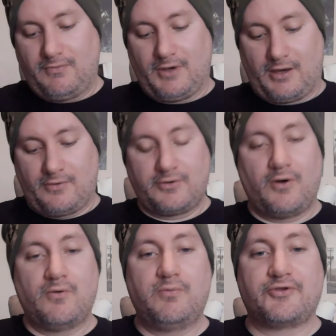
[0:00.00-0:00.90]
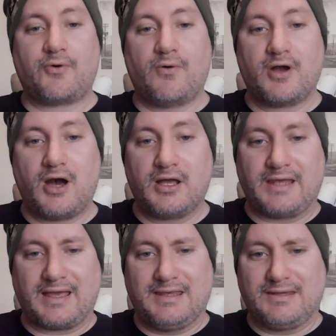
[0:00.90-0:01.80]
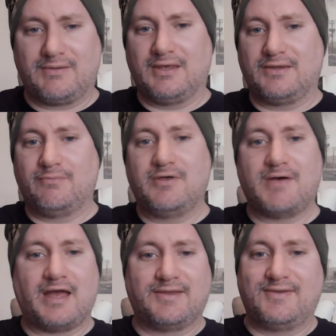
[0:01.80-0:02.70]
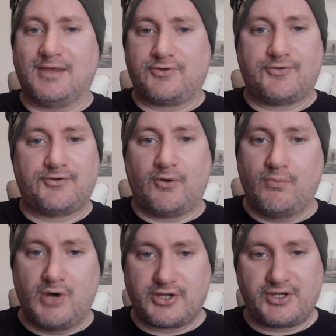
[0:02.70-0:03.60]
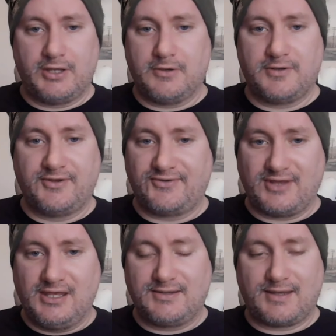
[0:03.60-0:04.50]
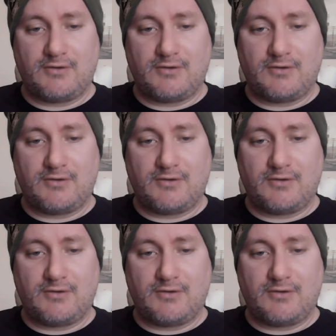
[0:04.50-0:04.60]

I don't know what's going on. I guess because we gotta censor so much here in the States.